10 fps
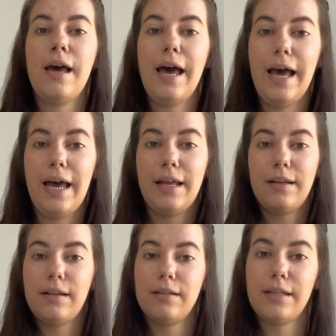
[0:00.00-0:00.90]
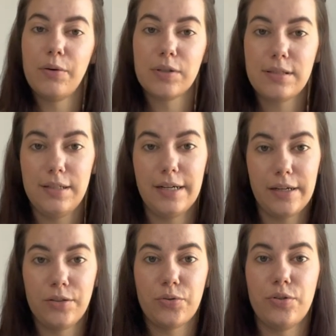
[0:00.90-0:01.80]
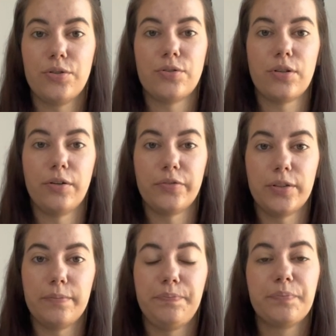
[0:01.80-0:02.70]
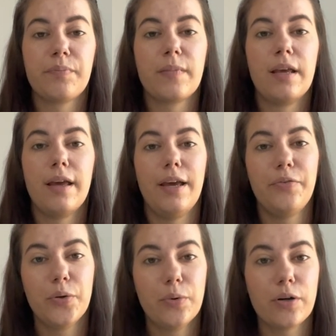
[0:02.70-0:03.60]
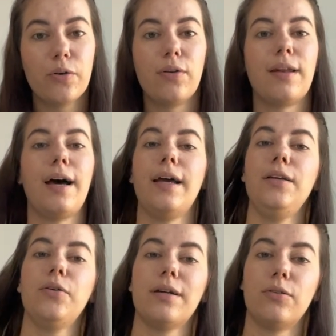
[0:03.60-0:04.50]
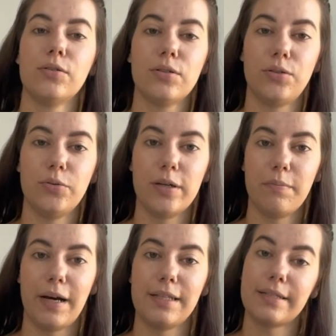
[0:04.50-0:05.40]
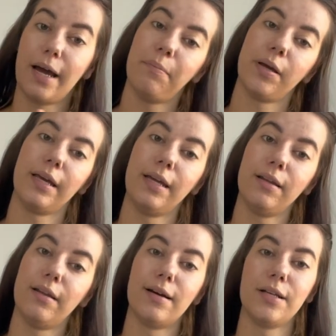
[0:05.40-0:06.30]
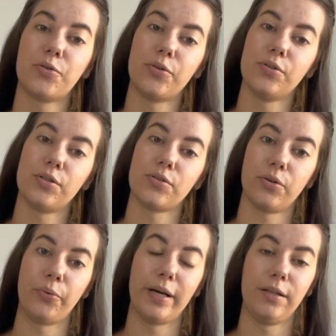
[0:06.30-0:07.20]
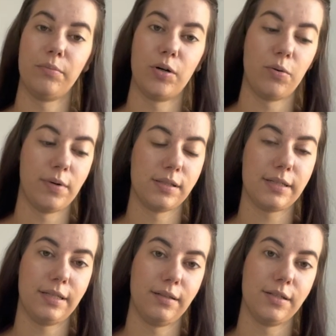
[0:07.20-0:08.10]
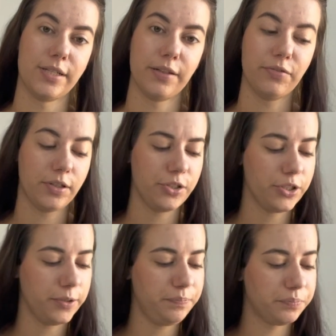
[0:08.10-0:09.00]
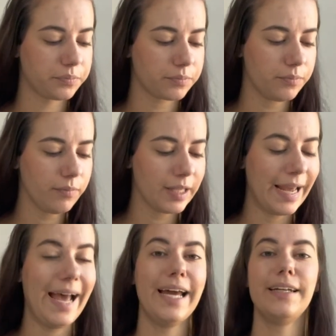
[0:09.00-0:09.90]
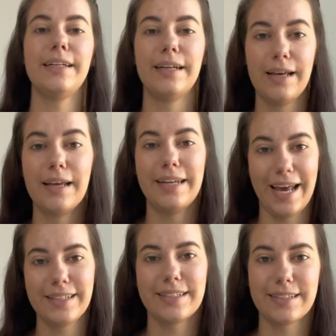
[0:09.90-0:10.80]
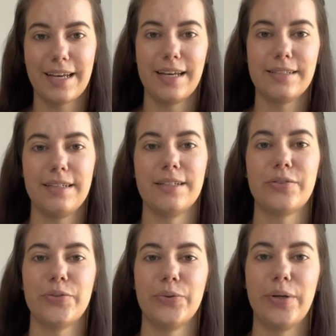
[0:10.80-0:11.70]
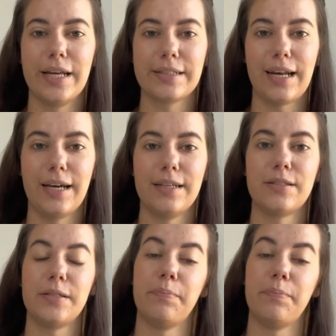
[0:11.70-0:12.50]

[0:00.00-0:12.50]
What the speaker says: and they will see their intrusions often. If you work online, you can also do it by typing in the intrusions on random moments in the chat function. And the exercise is to let clients